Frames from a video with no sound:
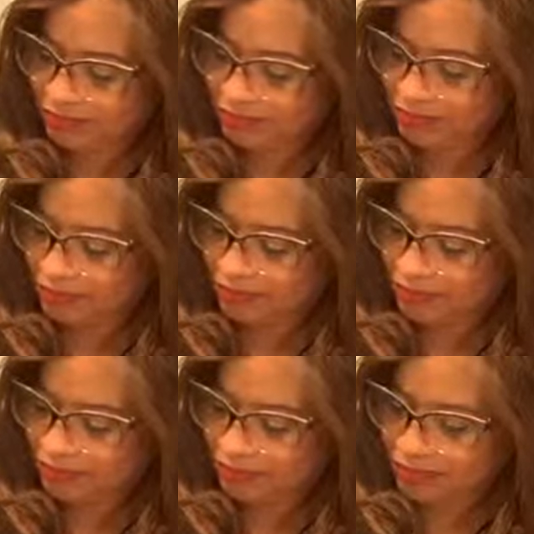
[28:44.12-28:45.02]

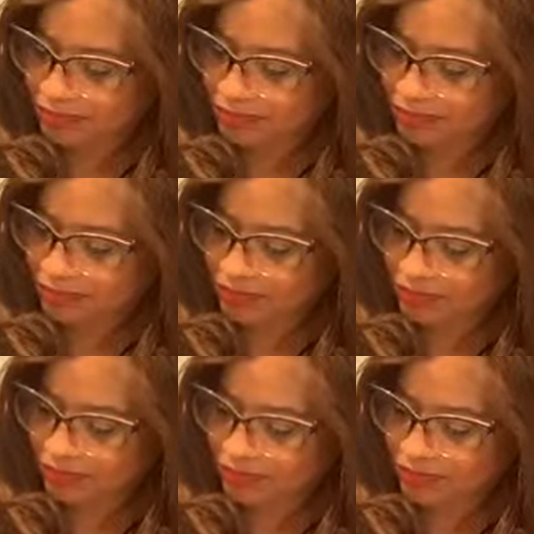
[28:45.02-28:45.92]

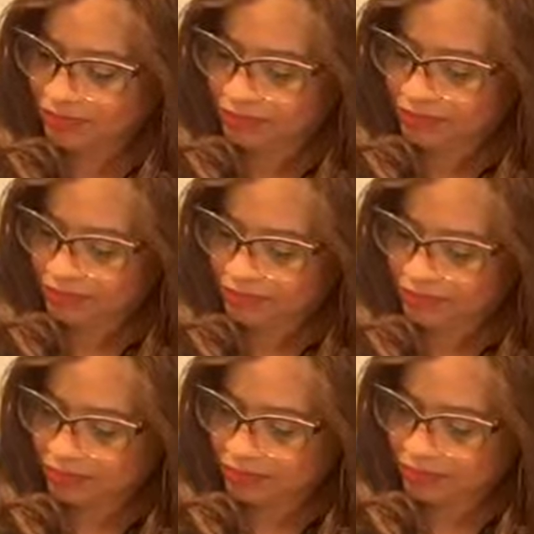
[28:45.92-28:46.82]

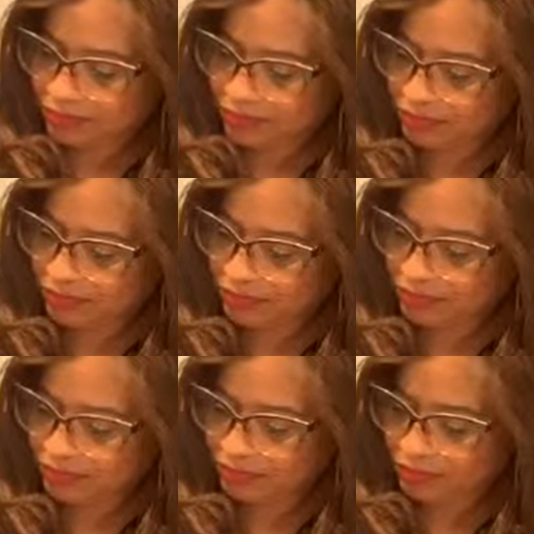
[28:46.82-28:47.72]

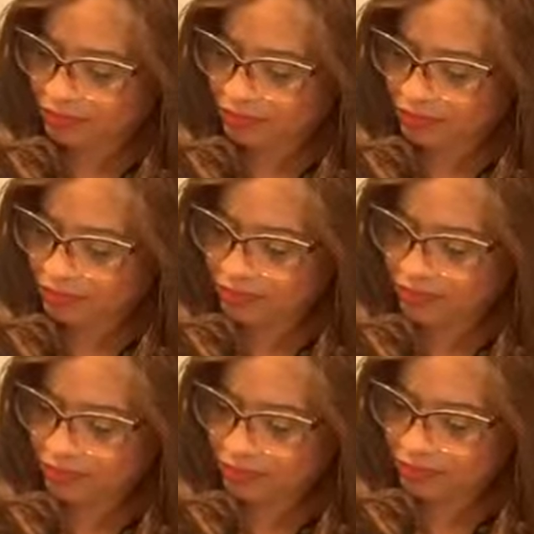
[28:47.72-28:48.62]

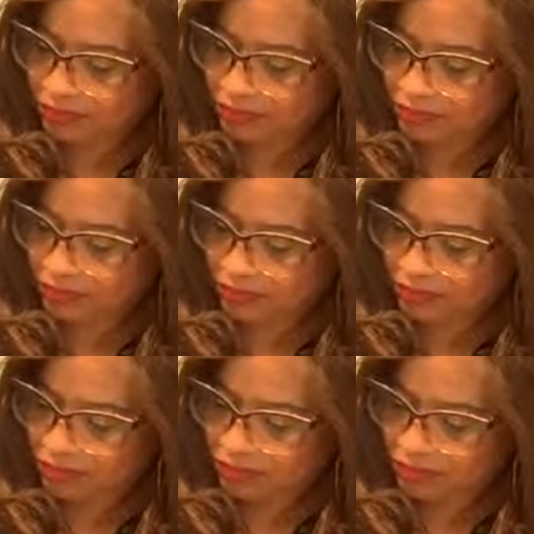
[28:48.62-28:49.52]

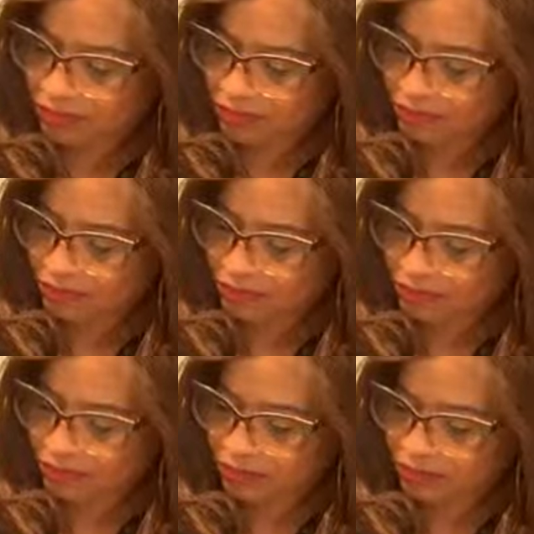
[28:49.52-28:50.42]

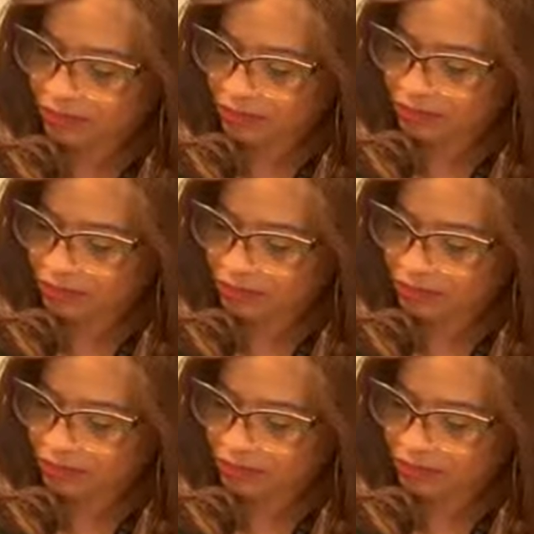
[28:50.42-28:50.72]
(silent)